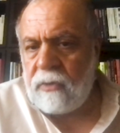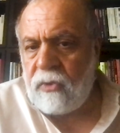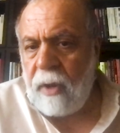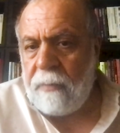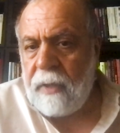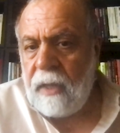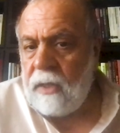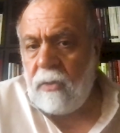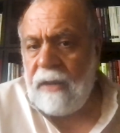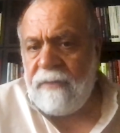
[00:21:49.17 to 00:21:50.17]
Trump.
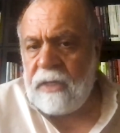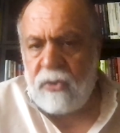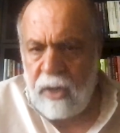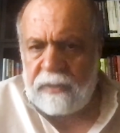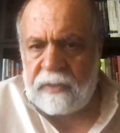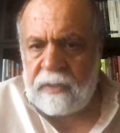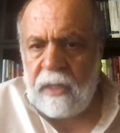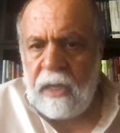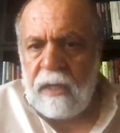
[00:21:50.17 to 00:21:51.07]
They don't have any trust.